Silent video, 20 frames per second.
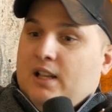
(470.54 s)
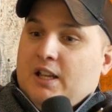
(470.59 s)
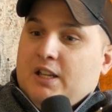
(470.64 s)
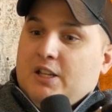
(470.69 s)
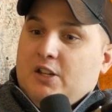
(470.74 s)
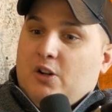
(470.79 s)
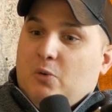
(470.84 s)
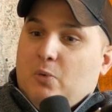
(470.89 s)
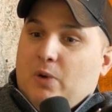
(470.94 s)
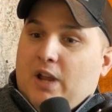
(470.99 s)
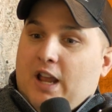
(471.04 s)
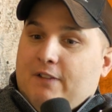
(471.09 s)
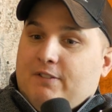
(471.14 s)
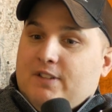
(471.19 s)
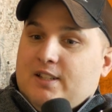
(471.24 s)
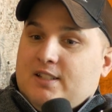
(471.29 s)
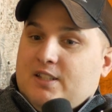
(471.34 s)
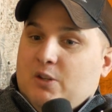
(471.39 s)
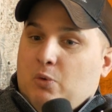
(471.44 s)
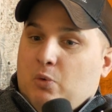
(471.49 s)
you know, we have
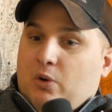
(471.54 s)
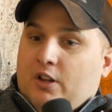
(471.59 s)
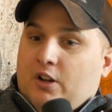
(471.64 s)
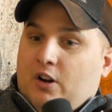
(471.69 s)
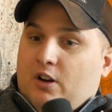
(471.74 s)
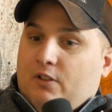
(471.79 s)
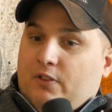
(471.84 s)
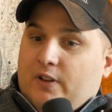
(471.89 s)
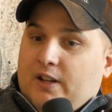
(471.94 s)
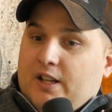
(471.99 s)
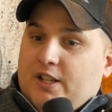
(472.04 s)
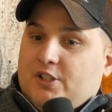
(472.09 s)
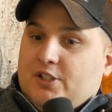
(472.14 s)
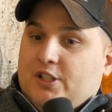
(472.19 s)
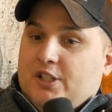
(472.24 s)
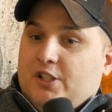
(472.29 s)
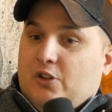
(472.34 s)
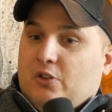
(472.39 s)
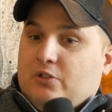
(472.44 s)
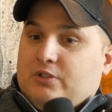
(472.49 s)
to see where they are
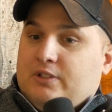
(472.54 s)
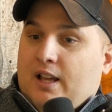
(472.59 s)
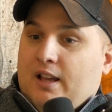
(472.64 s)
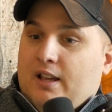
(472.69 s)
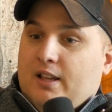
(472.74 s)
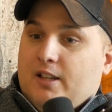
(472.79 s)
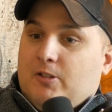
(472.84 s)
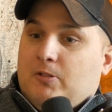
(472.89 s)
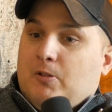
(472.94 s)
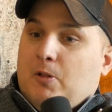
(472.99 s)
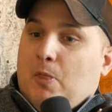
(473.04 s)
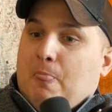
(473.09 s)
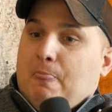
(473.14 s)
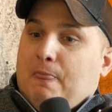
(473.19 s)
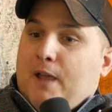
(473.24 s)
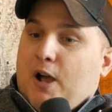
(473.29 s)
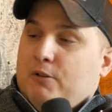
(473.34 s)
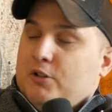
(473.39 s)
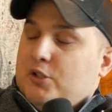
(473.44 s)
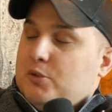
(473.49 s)
financially, you know, debt,
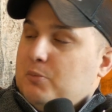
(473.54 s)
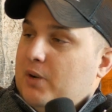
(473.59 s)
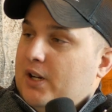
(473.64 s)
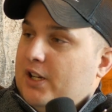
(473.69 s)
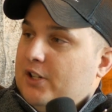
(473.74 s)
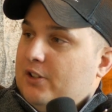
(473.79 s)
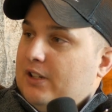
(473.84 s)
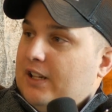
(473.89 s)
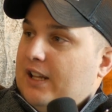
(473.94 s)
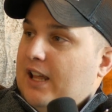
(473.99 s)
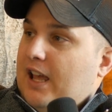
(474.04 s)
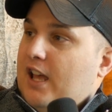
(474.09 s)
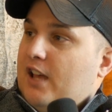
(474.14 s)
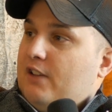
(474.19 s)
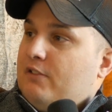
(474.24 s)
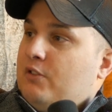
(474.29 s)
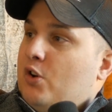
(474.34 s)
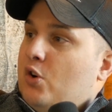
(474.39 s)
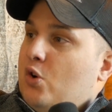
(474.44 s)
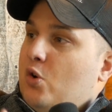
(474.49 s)
how much money do they
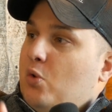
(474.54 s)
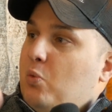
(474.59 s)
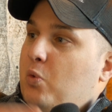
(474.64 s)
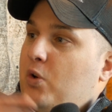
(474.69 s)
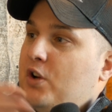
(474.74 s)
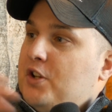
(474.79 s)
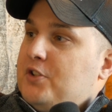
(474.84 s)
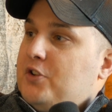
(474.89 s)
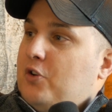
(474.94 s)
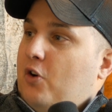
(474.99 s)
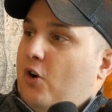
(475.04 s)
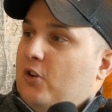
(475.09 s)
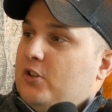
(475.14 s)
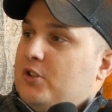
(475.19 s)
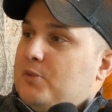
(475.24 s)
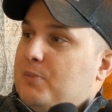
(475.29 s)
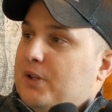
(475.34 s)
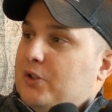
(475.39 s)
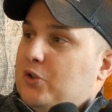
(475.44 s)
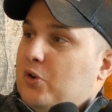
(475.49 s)
have? What is your
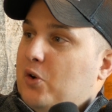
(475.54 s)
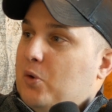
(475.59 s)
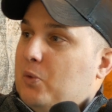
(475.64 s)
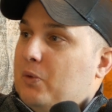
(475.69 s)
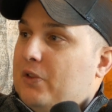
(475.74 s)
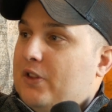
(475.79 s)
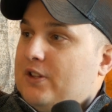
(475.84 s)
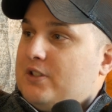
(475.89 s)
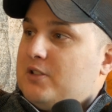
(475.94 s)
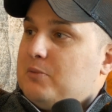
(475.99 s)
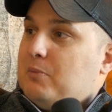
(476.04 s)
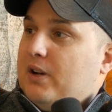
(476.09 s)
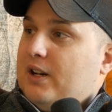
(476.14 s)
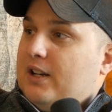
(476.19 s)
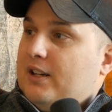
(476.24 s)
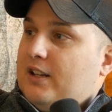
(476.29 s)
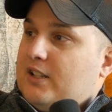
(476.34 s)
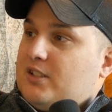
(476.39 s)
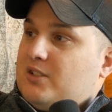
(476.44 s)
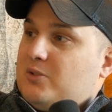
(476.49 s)
ultimate goal with this money
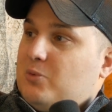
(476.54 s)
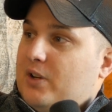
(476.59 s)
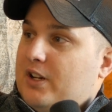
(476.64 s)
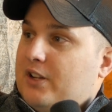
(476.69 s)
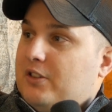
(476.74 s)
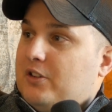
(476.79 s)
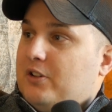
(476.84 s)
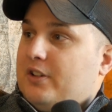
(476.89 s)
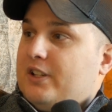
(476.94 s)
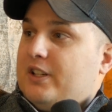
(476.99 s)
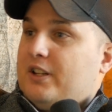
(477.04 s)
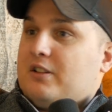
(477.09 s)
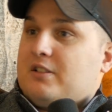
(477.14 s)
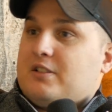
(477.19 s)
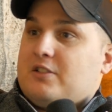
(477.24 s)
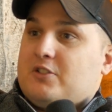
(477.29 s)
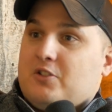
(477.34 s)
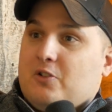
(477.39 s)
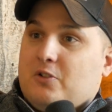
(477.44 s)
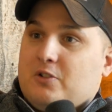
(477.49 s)
in the next 20, 30 years?
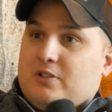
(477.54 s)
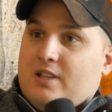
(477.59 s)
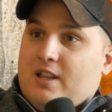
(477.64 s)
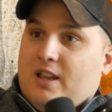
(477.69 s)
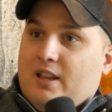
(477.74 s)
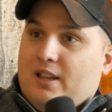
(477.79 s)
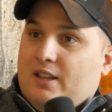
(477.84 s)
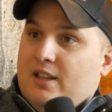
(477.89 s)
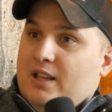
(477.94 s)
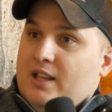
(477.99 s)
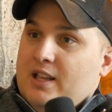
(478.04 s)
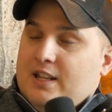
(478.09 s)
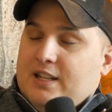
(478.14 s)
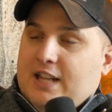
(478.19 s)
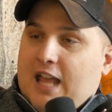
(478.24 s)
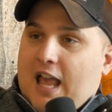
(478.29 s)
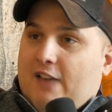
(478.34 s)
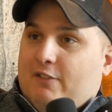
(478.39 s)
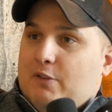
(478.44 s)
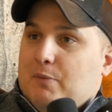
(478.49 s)
And so say
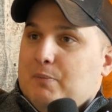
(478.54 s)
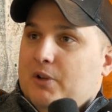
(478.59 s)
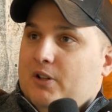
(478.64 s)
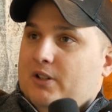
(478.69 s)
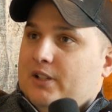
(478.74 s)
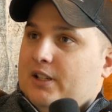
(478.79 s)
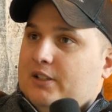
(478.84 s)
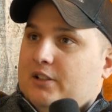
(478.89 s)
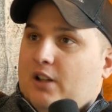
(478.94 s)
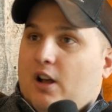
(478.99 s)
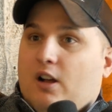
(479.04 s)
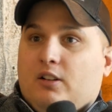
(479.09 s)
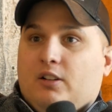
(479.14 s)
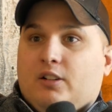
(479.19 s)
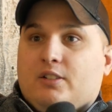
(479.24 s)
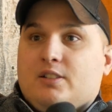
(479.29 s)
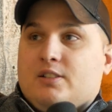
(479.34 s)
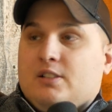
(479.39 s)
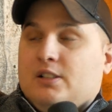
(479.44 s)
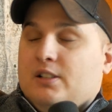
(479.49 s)
they have $1 million,
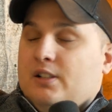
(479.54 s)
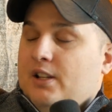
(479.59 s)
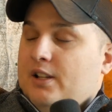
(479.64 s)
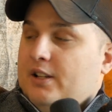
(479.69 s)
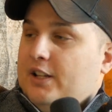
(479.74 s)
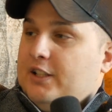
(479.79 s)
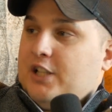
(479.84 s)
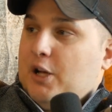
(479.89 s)
they